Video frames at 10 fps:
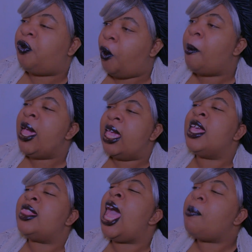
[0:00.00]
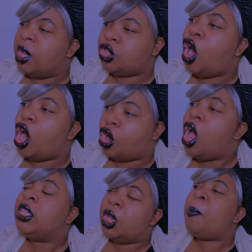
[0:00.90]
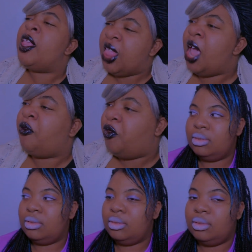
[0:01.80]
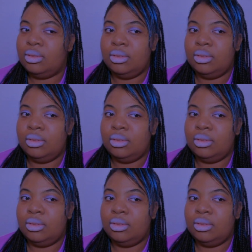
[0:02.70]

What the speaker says: for making it that much harder to be thankful for your